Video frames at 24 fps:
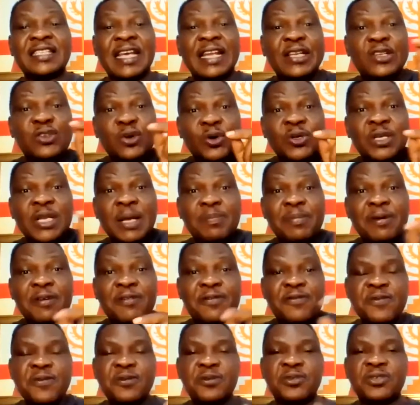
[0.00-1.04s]
Say, though they be
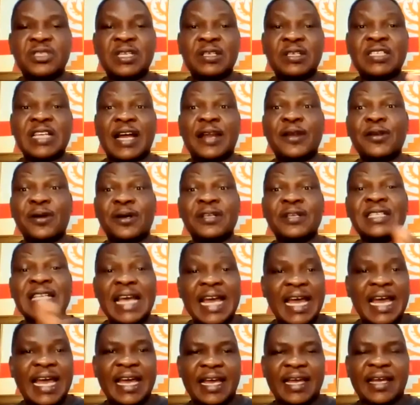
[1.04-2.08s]
fools, they shall not
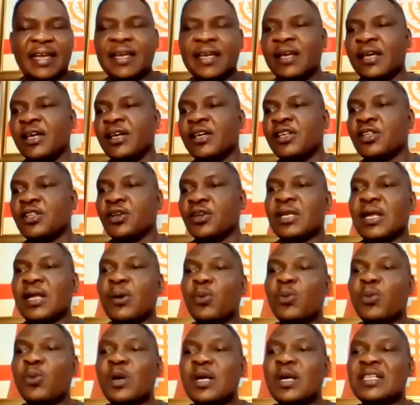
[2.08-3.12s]
err. In
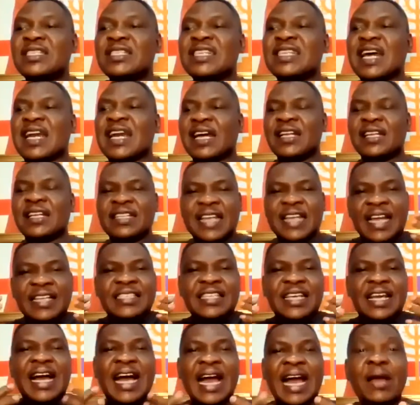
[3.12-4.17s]
other words, there
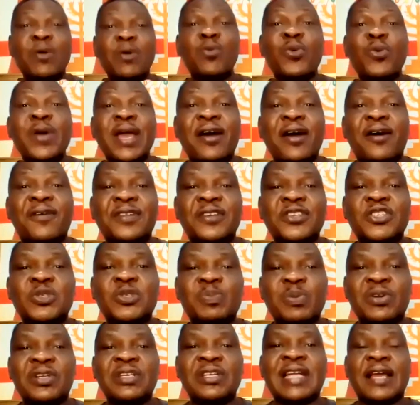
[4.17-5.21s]
there's a highway of the
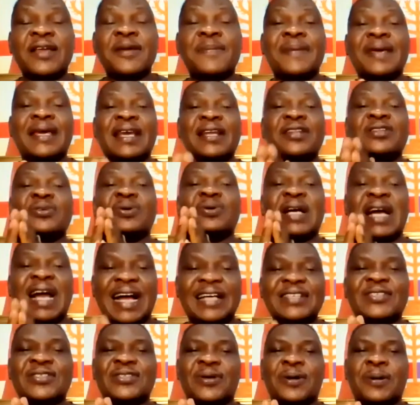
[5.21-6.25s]
spirit that you begin to
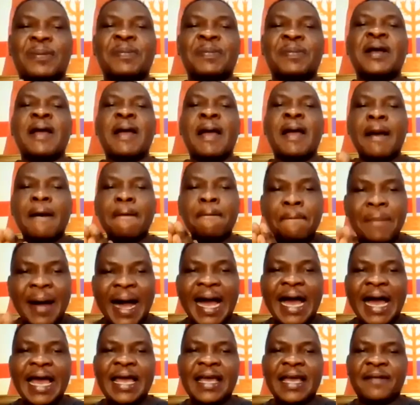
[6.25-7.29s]
cast off
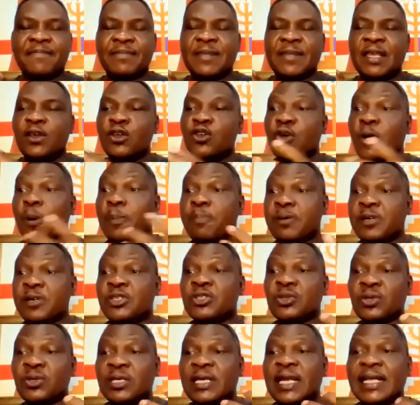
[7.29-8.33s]
by your
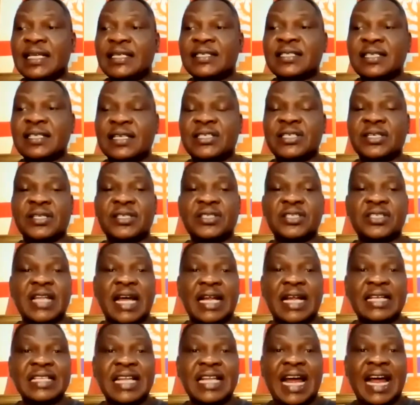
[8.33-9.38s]
priesthood legislations
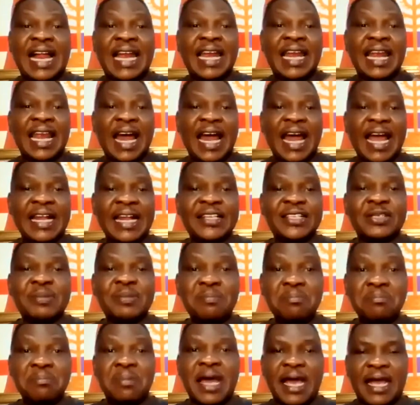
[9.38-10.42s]
that aligns
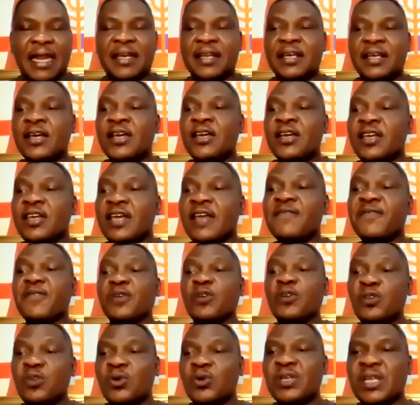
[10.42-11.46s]
men,
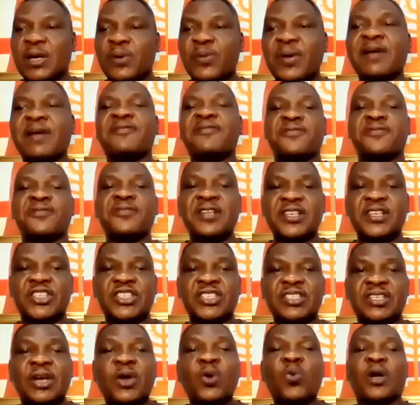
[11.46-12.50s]
even though they were
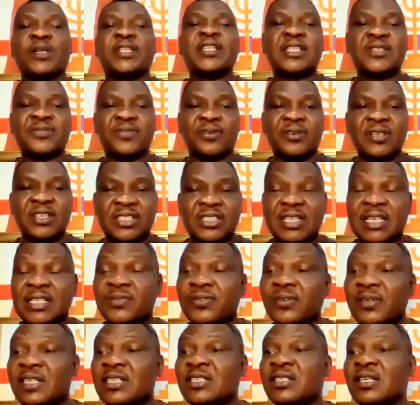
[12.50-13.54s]
foolish. What is foolishness?
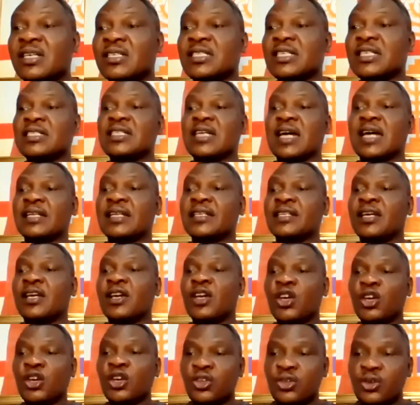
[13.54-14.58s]
Foolishness is that
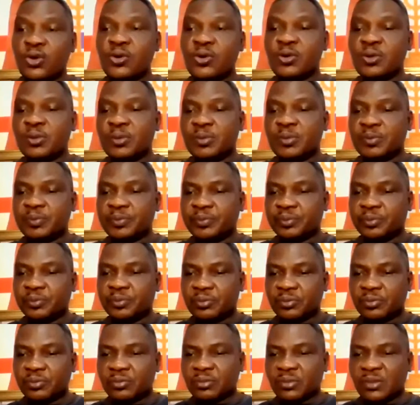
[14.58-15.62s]
you
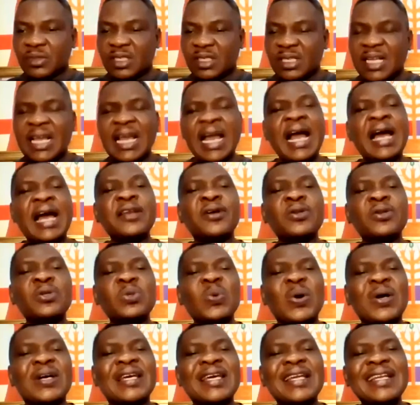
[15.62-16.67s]
are not
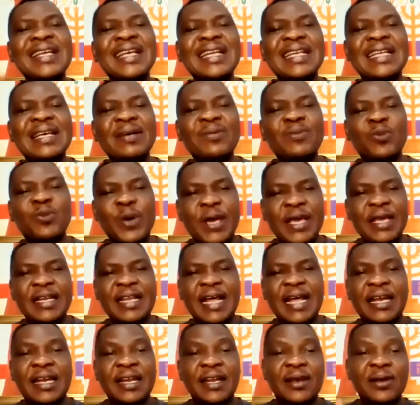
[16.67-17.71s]
walking in the way
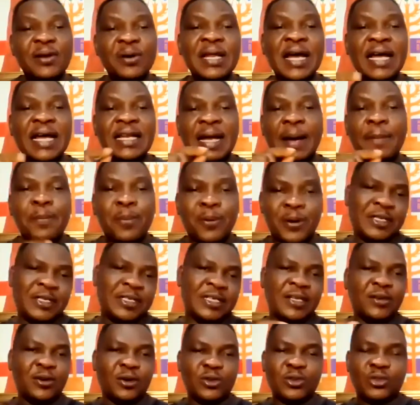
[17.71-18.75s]
that the Lord had
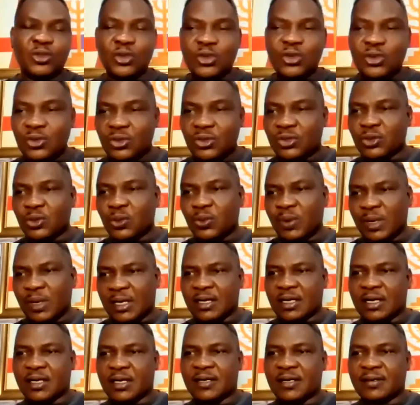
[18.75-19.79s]
appointed unto you to
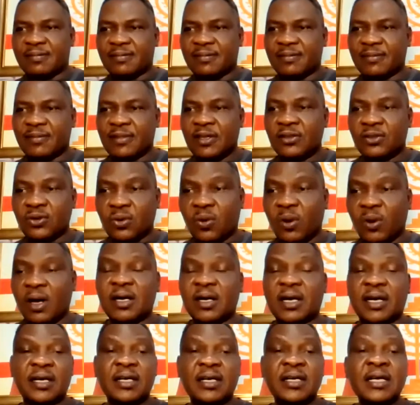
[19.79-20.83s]
work, to
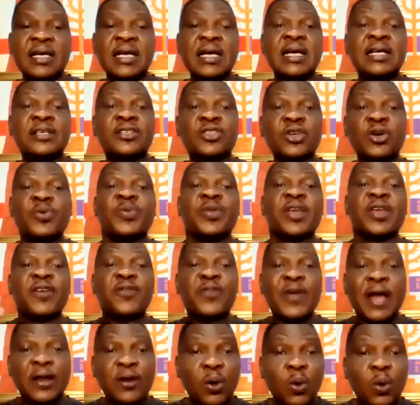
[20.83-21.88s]
work. So
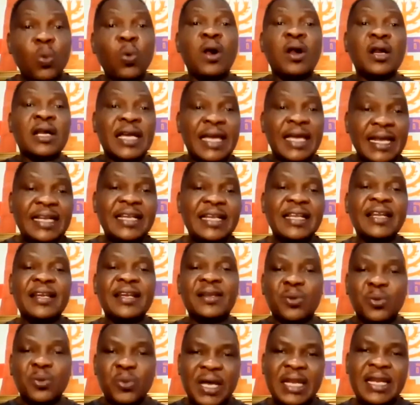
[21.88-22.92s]
if you are not walking in
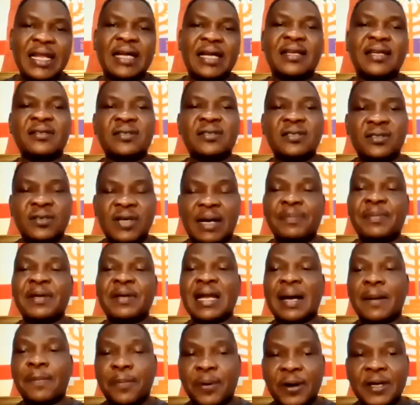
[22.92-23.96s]
the way that you have
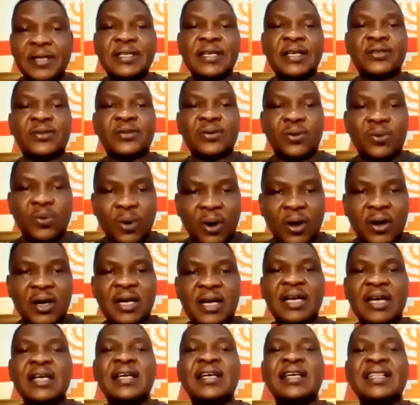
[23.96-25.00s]
been appointed to
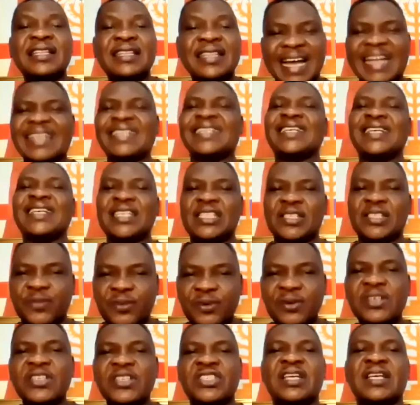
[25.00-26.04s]
walk, that is
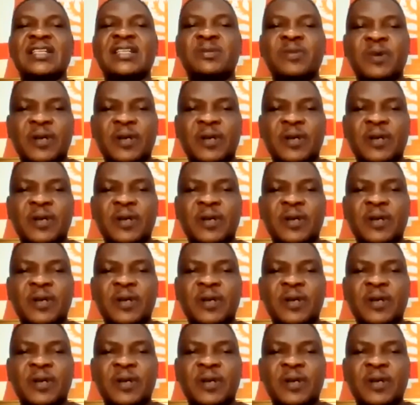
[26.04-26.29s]
foolishness.